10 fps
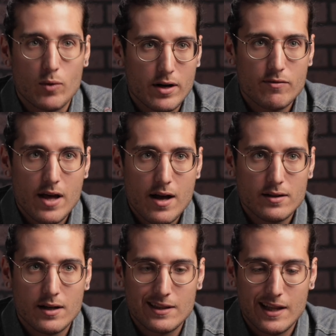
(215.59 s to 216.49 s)
rid of that
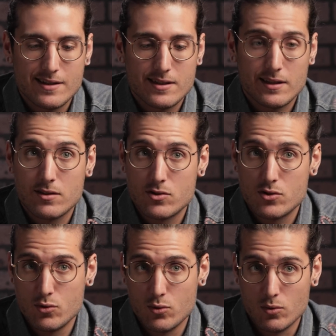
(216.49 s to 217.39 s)
unless it gets
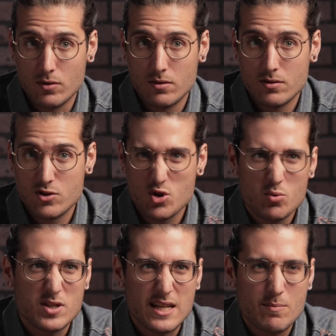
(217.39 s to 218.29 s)
too
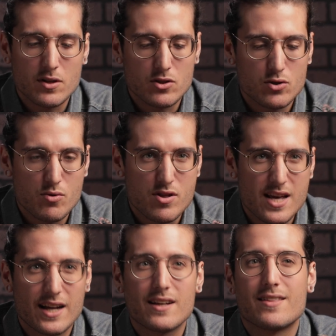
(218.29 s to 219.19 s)
deep and too
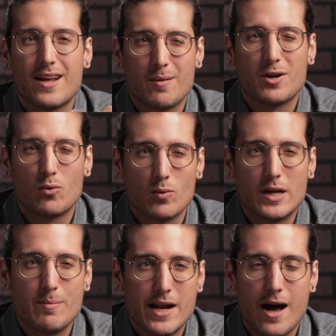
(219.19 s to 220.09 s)
thick. Then I'm going to
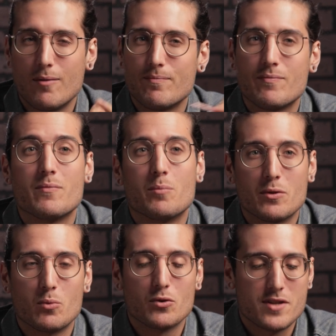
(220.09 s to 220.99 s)
ream it out,
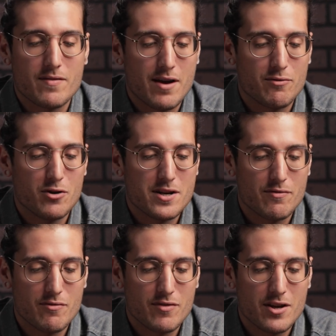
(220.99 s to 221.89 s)
but we'll save that for a
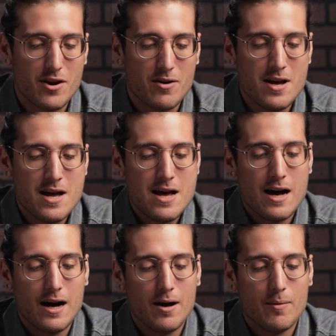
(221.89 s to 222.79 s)
different video.
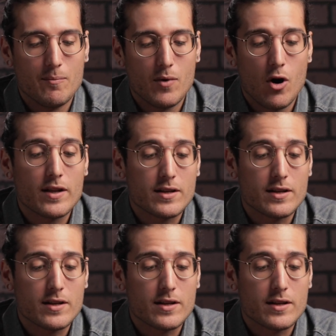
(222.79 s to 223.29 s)
All